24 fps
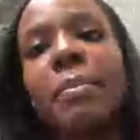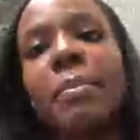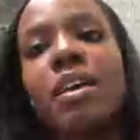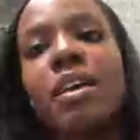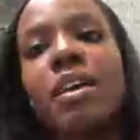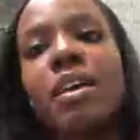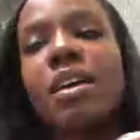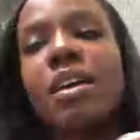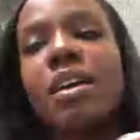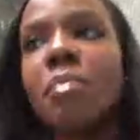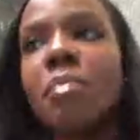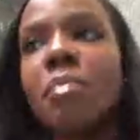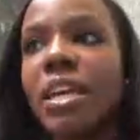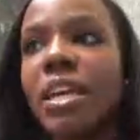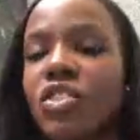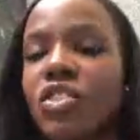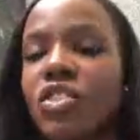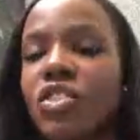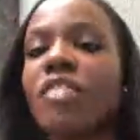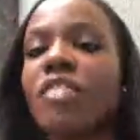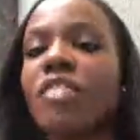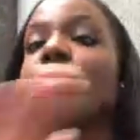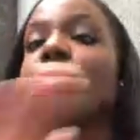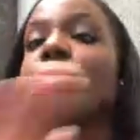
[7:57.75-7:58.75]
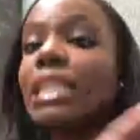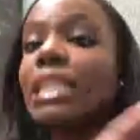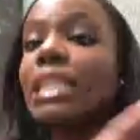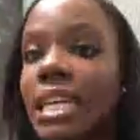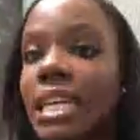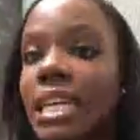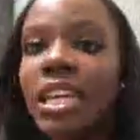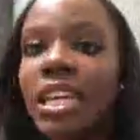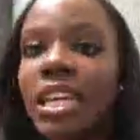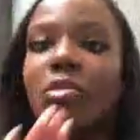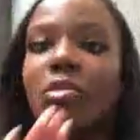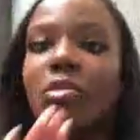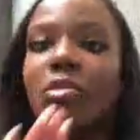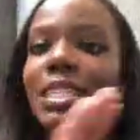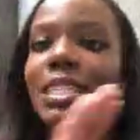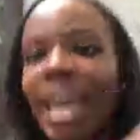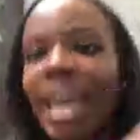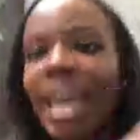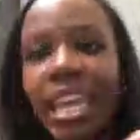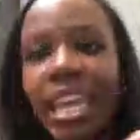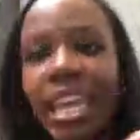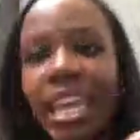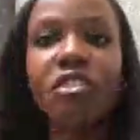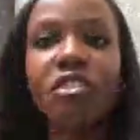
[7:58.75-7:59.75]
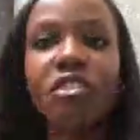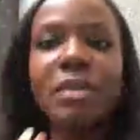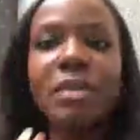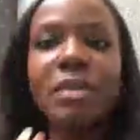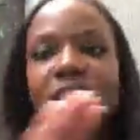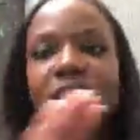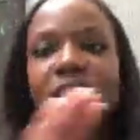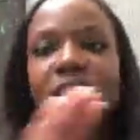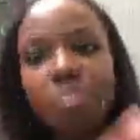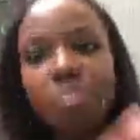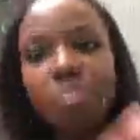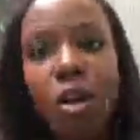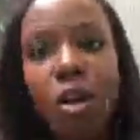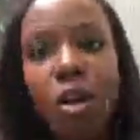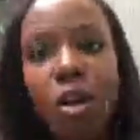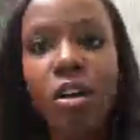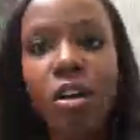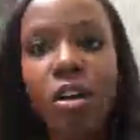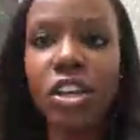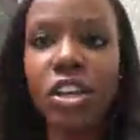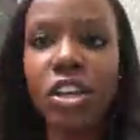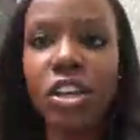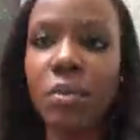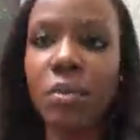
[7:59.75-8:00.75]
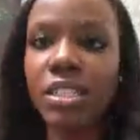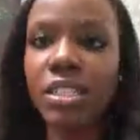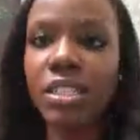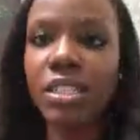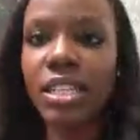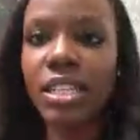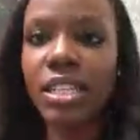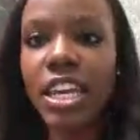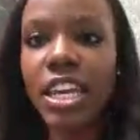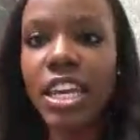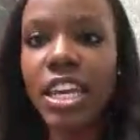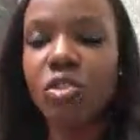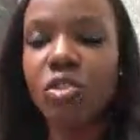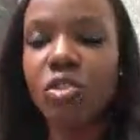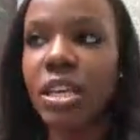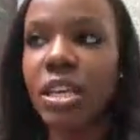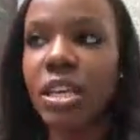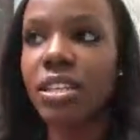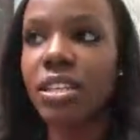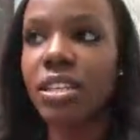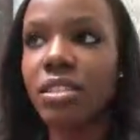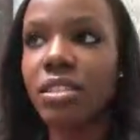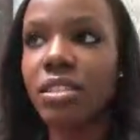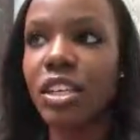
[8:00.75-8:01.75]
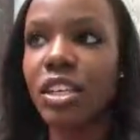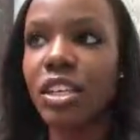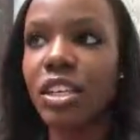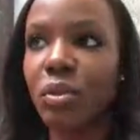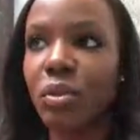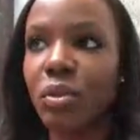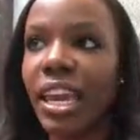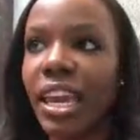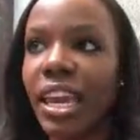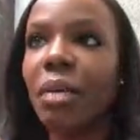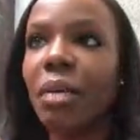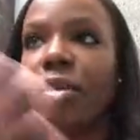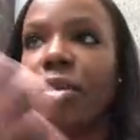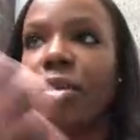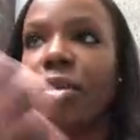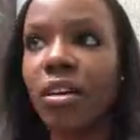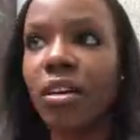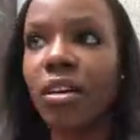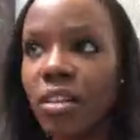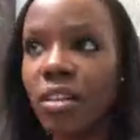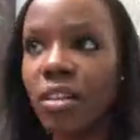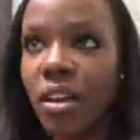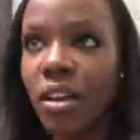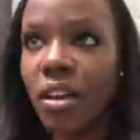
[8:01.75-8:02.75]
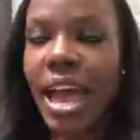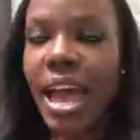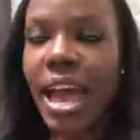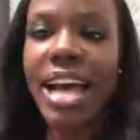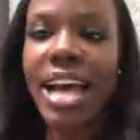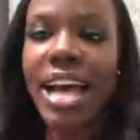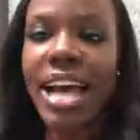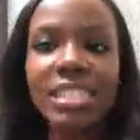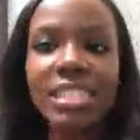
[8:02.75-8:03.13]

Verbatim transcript: because you have to be lean, you have to be tight, you have to be small, you know, on stage because, you know, the camera adds